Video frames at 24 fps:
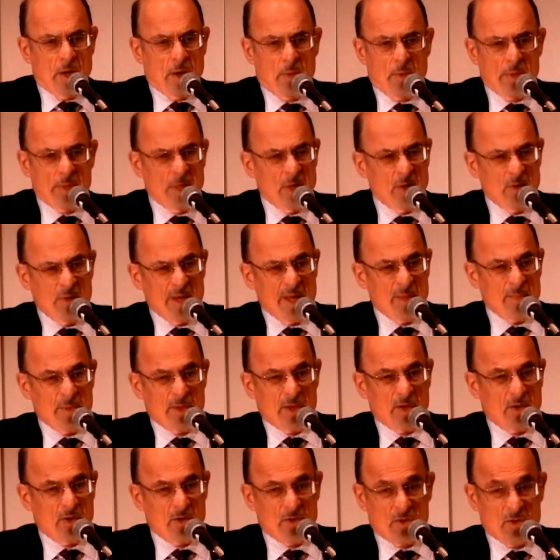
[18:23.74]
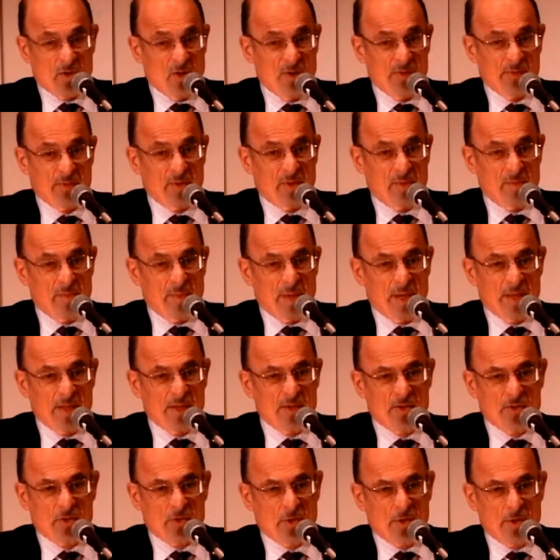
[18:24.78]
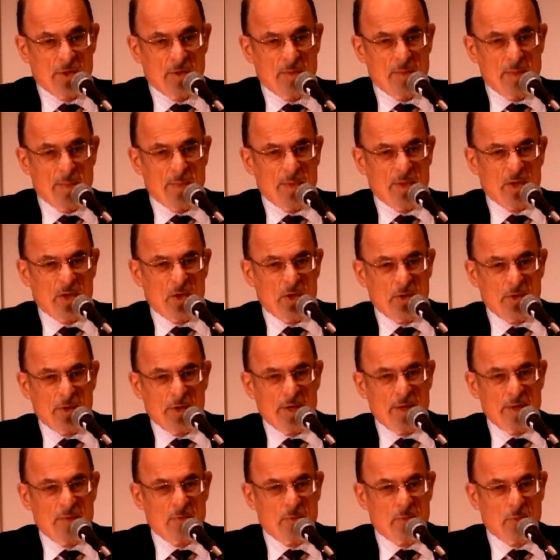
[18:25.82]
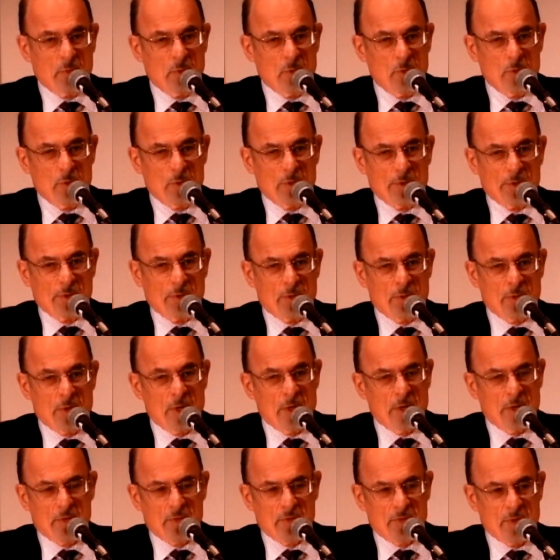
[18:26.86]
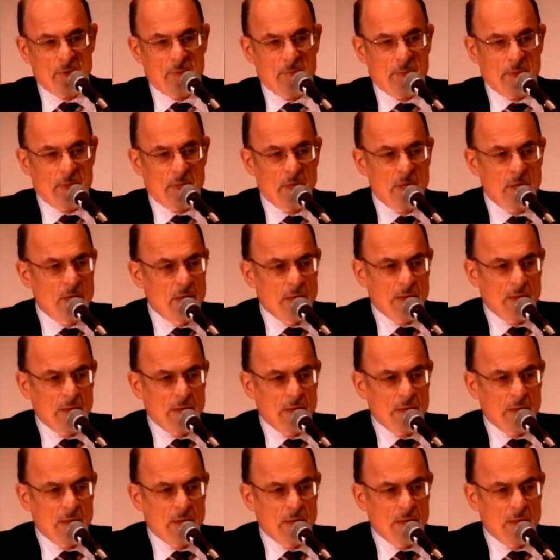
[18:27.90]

We know Epicurus often by this term, Epicurean food or drink or something.